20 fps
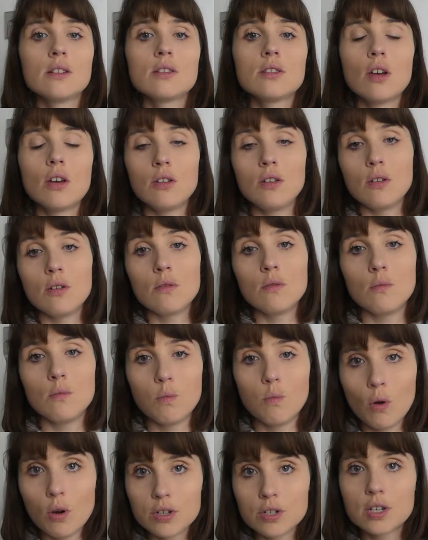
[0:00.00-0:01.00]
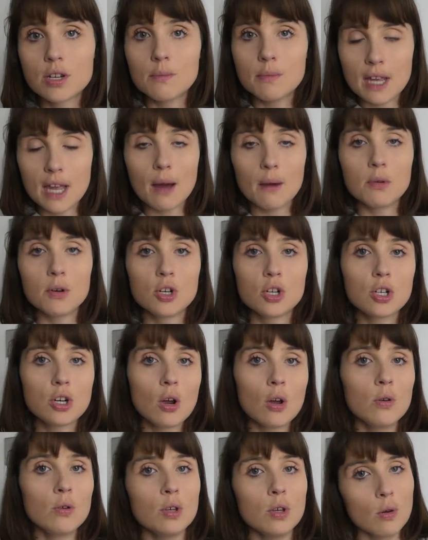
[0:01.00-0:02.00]
So you want to be able to
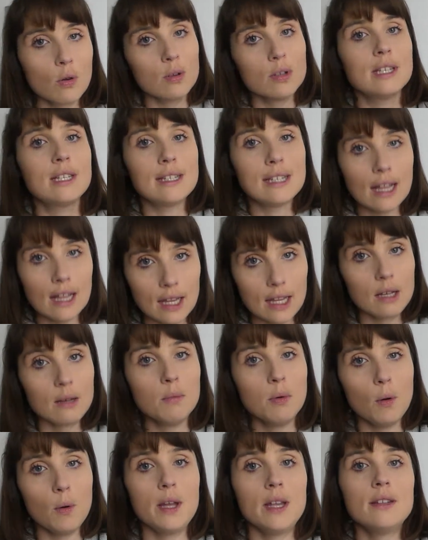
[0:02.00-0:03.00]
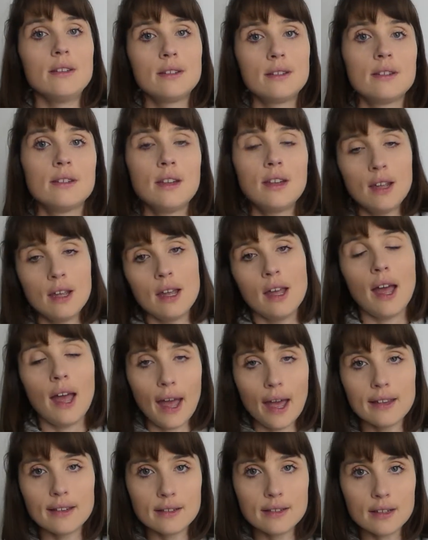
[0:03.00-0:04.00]
show your selling points
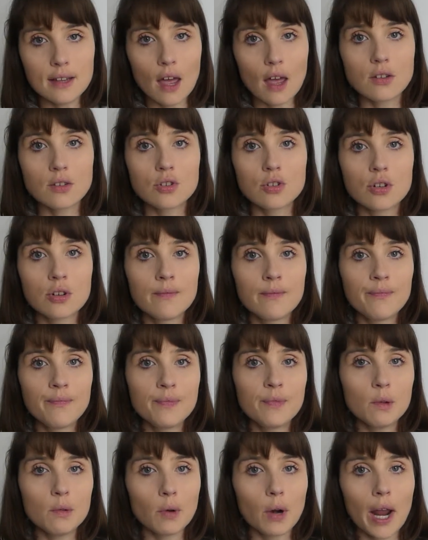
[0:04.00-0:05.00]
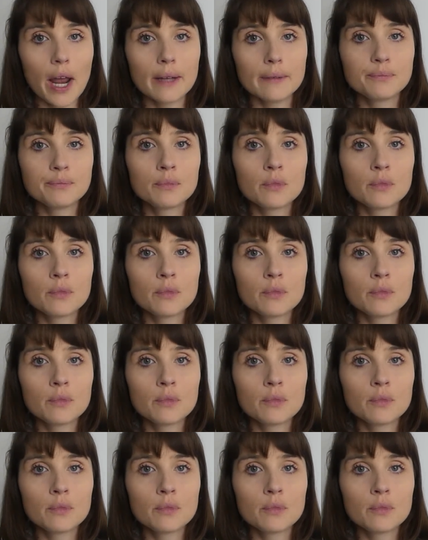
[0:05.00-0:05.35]
as such, right?